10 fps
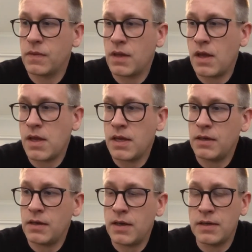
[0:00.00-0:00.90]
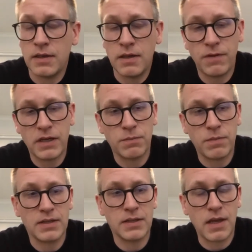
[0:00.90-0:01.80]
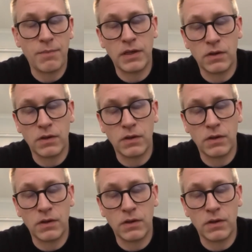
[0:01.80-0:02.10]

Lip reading: in the DeFi space is happening on